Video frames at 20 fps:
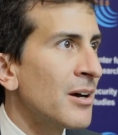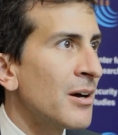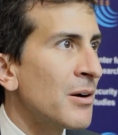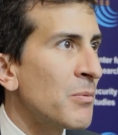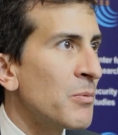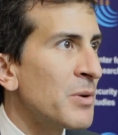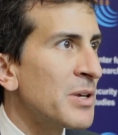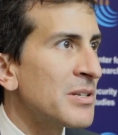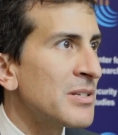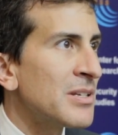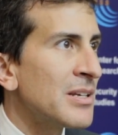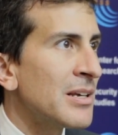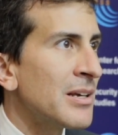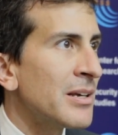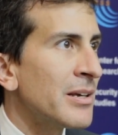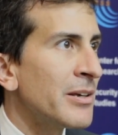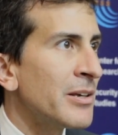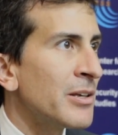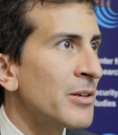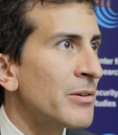We
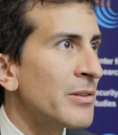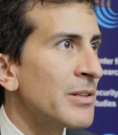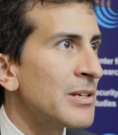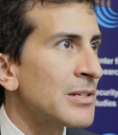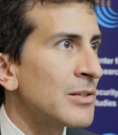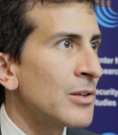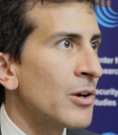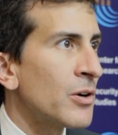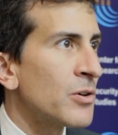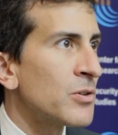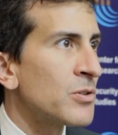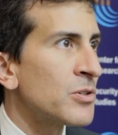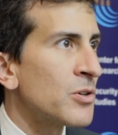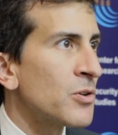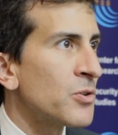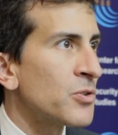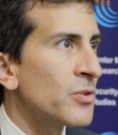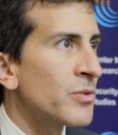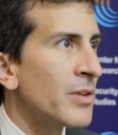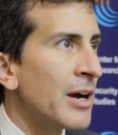see these large
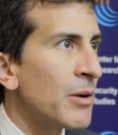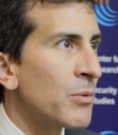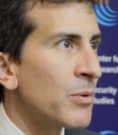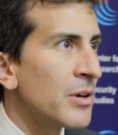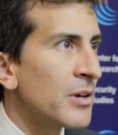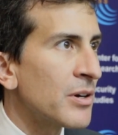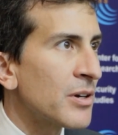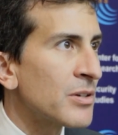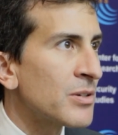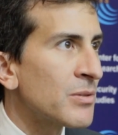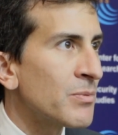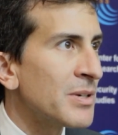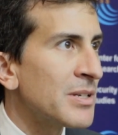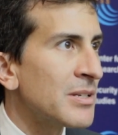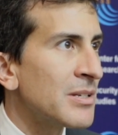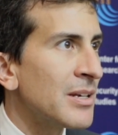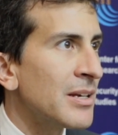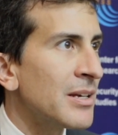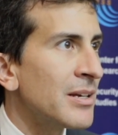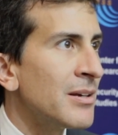social networks. We
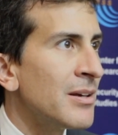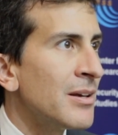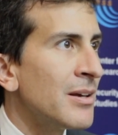see